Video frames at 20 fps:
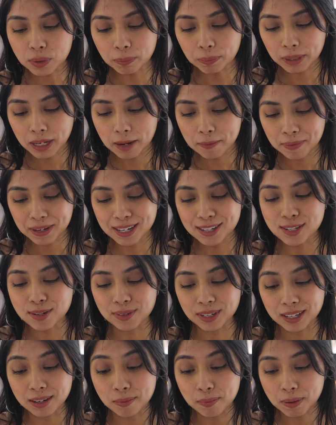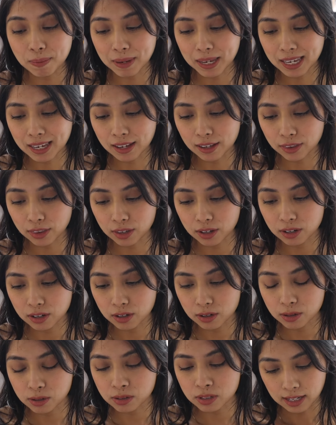went plant-based. So we're going to be making
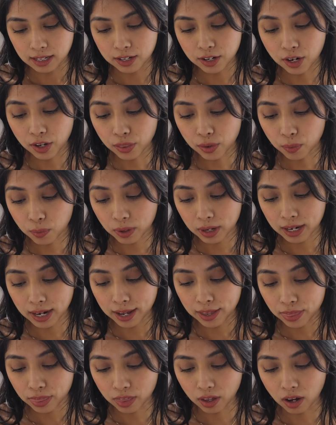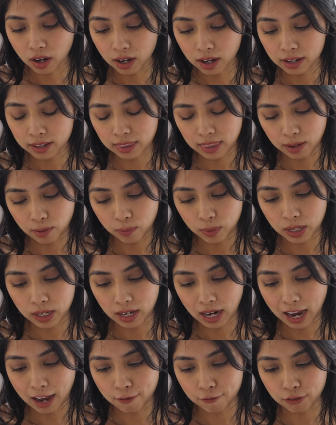those. Another one I thought that we could
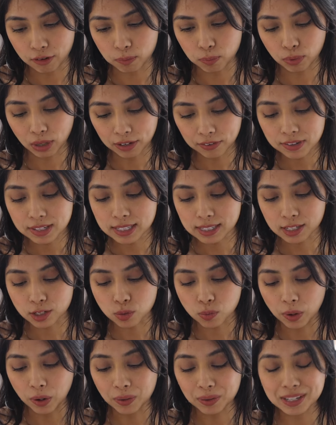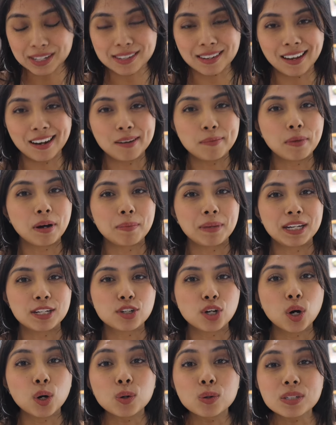have for breakfast as well is edamame
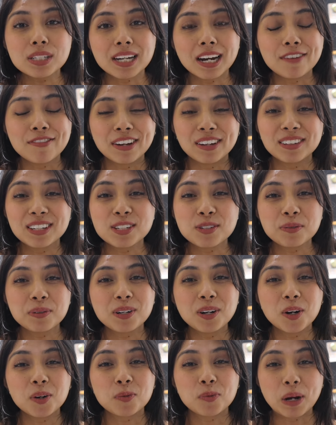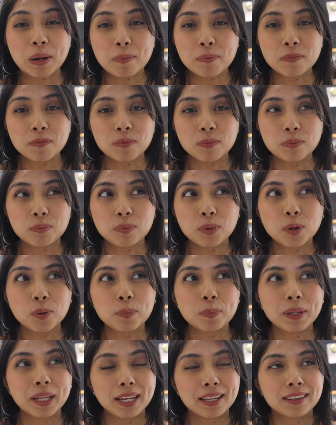toast. I found this one on Rainbow
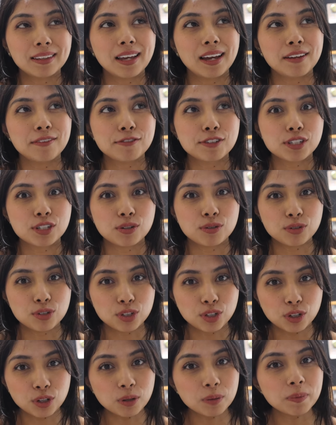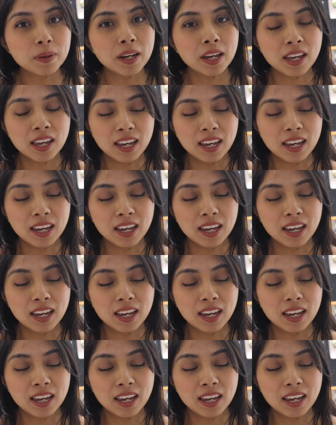Plant Life's YouTube